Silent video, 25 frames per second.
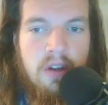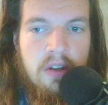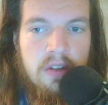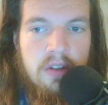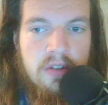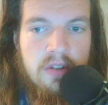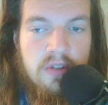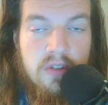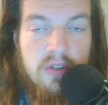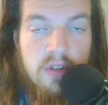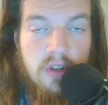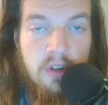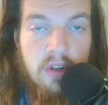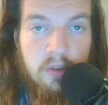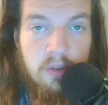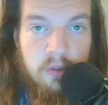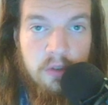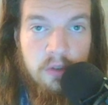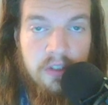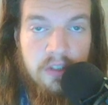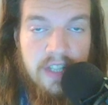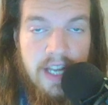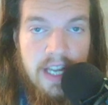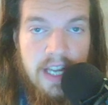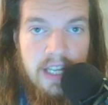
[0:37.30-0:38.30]
So
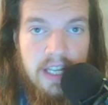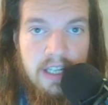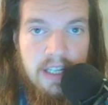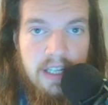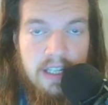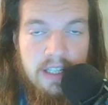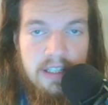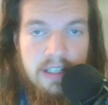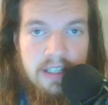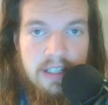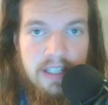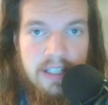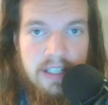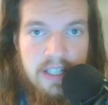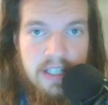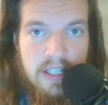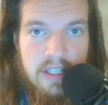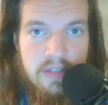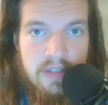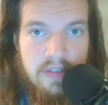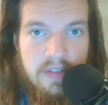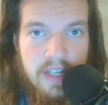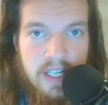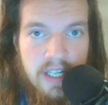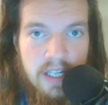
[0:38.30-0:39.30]
today in this
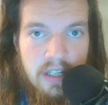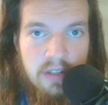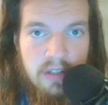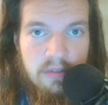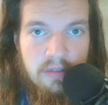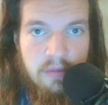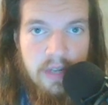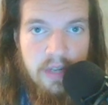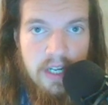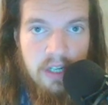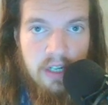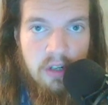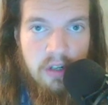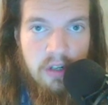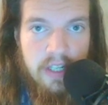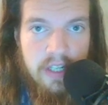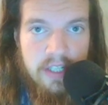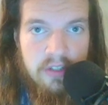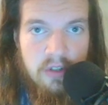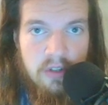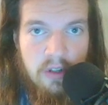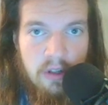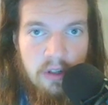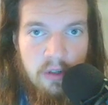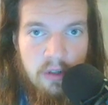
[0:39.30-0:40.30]
video we are going
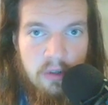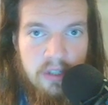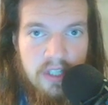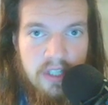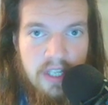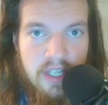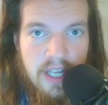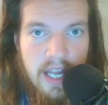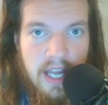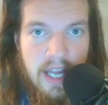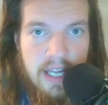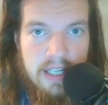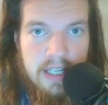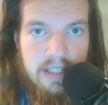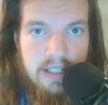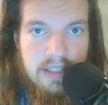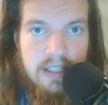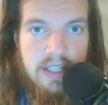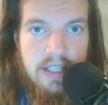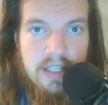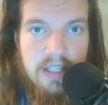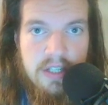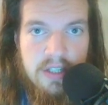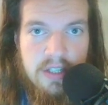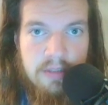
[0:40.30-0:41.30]
to look at
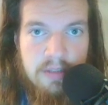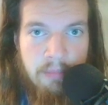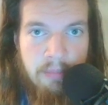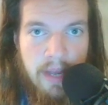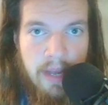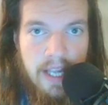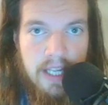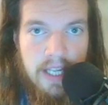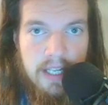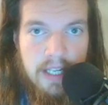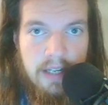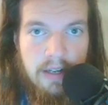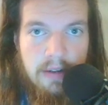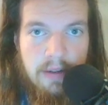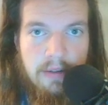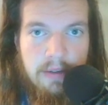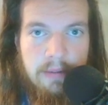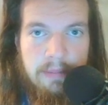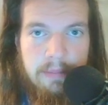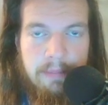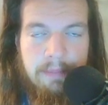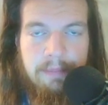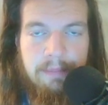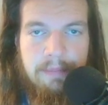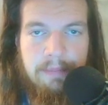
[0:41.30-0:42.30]
Spain.
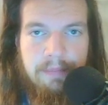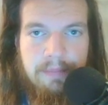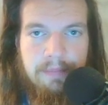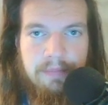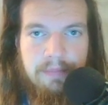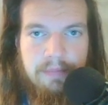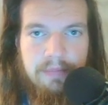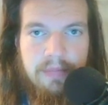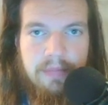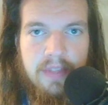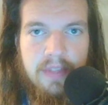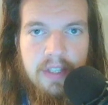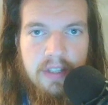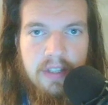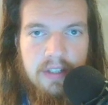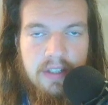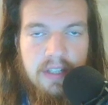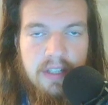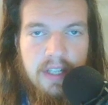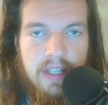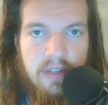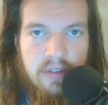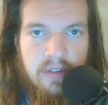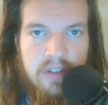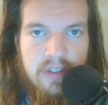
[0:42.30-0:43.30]

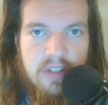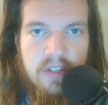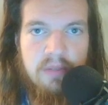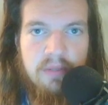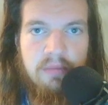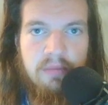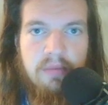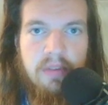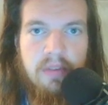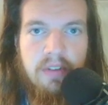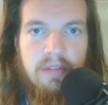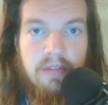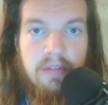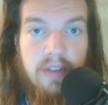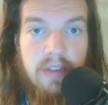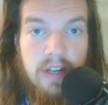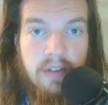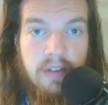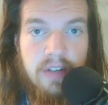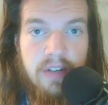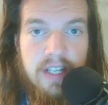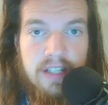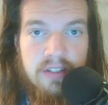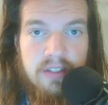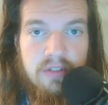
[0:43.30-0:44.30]
There is some
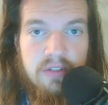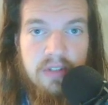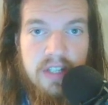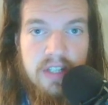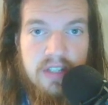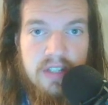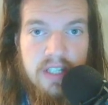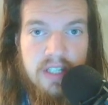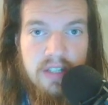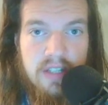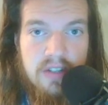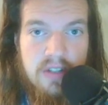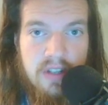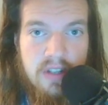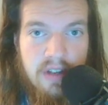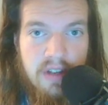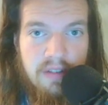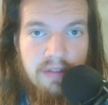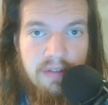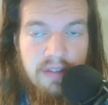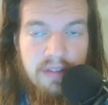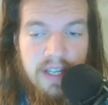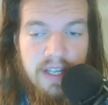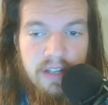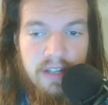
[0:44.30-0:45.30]
very interesting
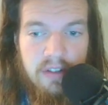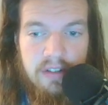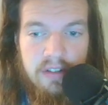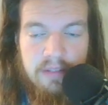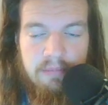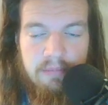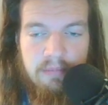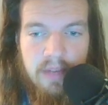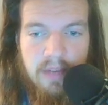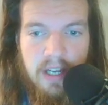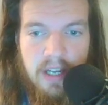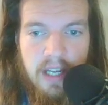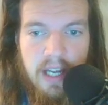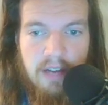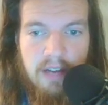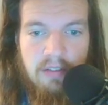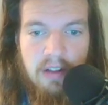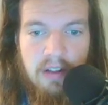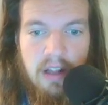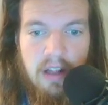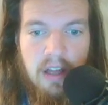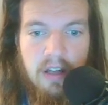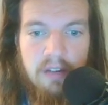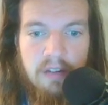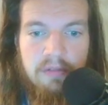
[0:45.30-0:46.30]
stuff there. I have a
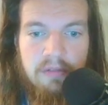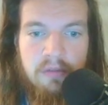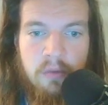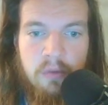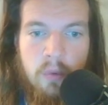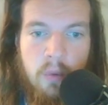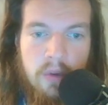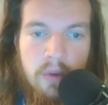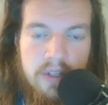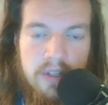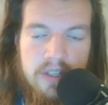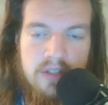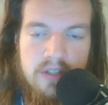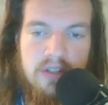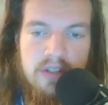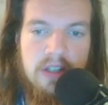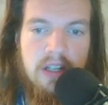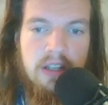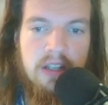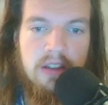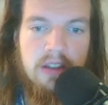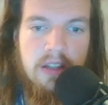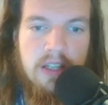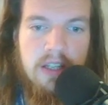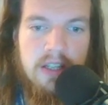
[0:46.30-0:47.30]
lot of ruins
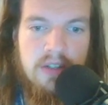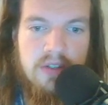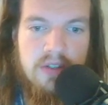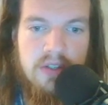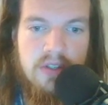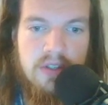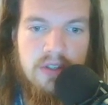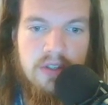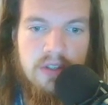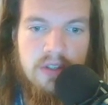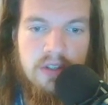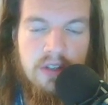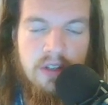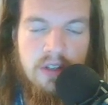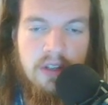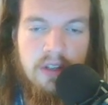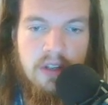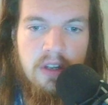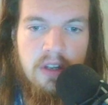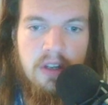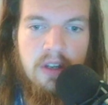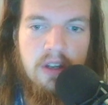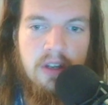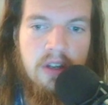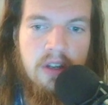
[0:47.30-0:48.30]
like this,
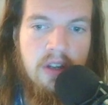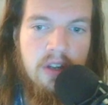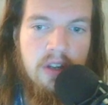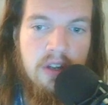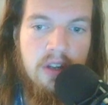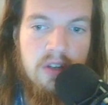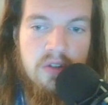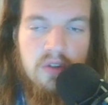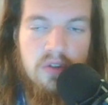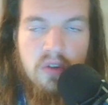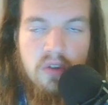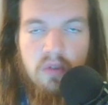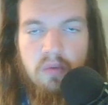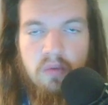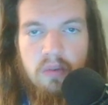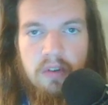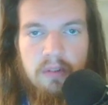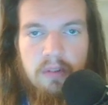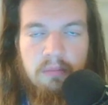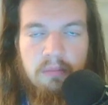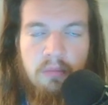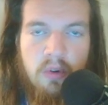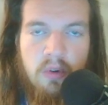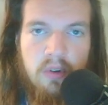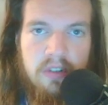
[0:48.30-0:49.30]

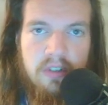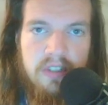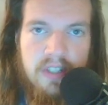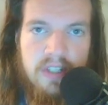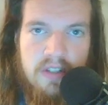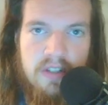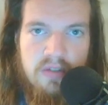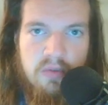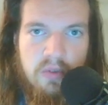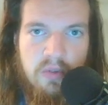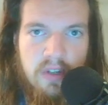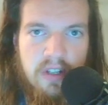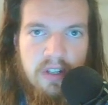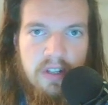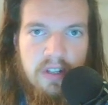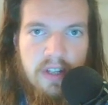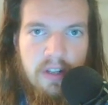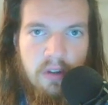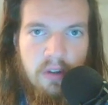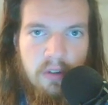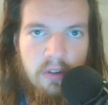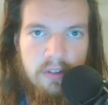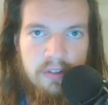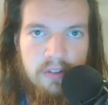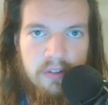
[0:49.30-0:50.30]
some more destroyed than
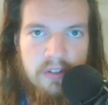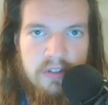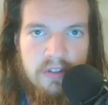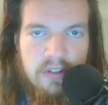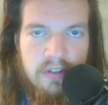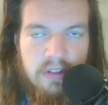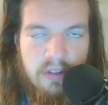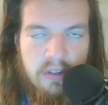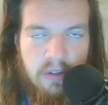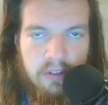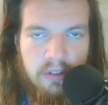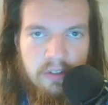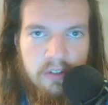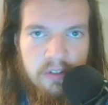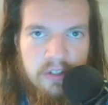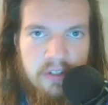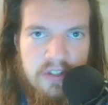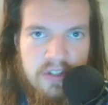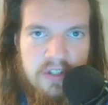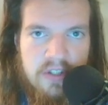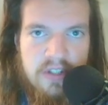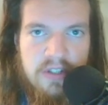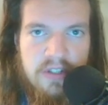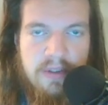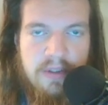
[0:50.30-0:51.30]

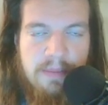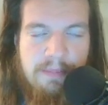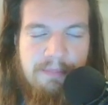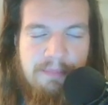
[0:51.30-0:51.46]
others,